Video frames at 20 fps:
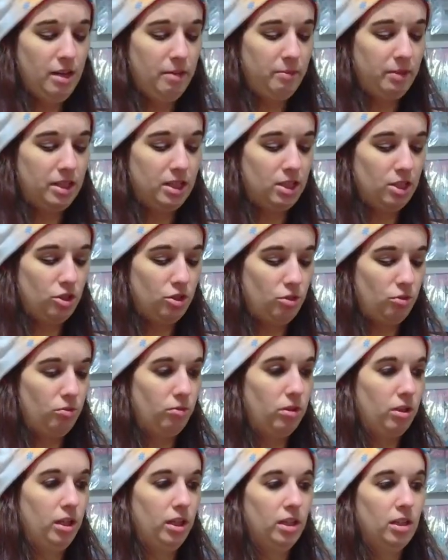because it's so
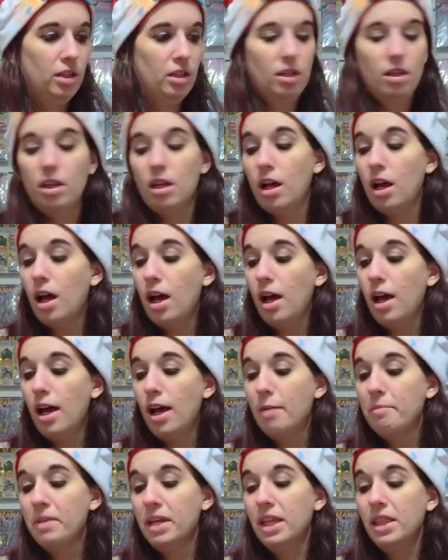good.
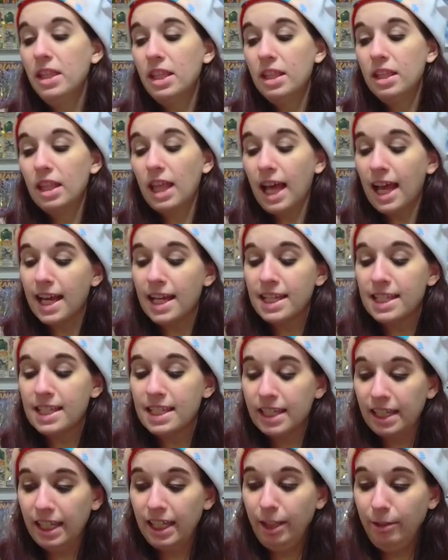Um, and then
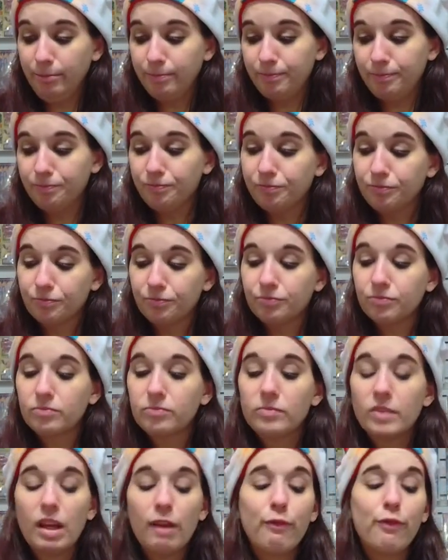lastly,
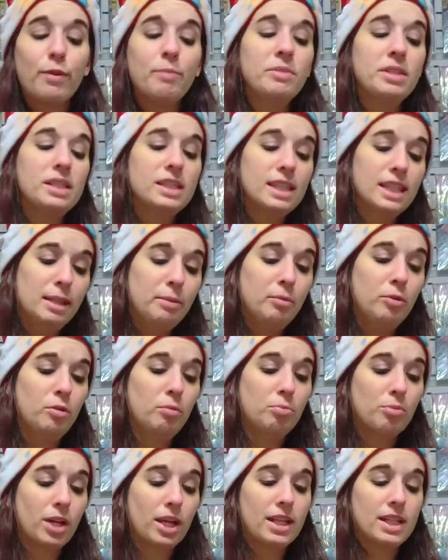from the team who
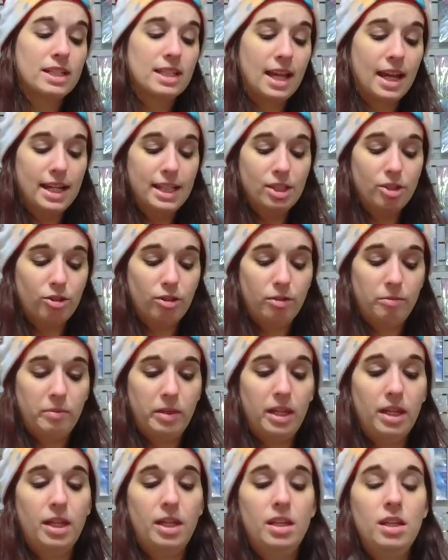brought us Ice Cream
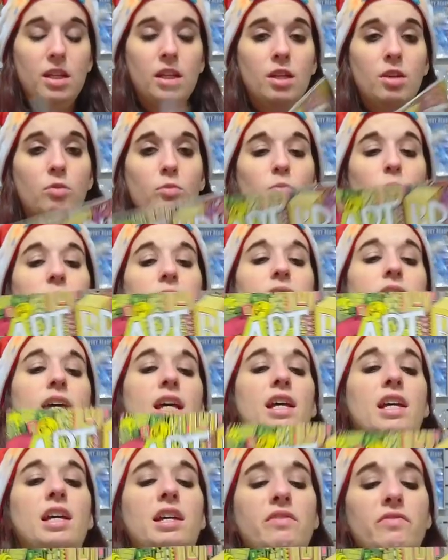Man, we
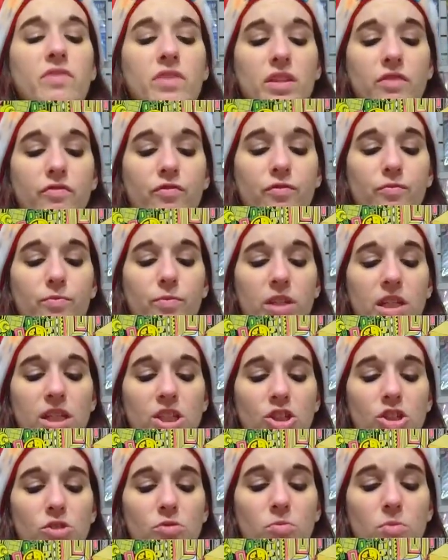have
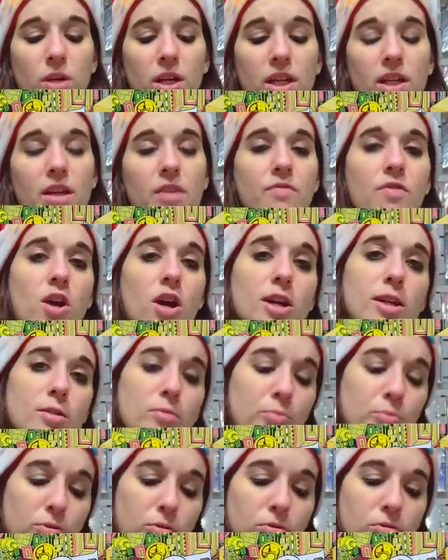issue one of
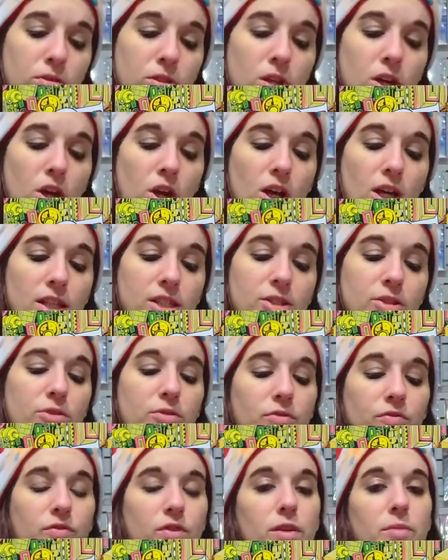Art Brut, also
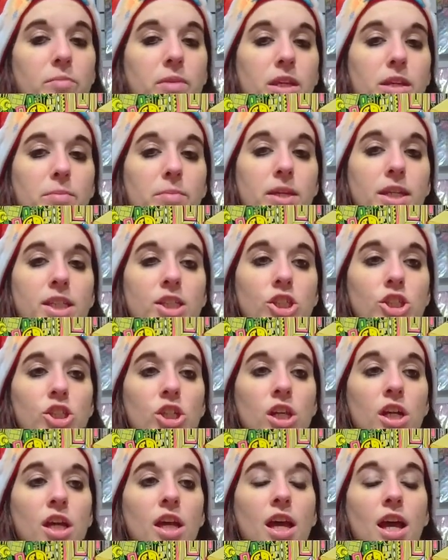from Image.
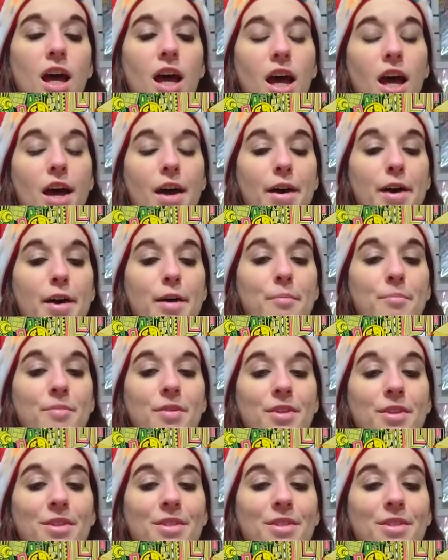Um,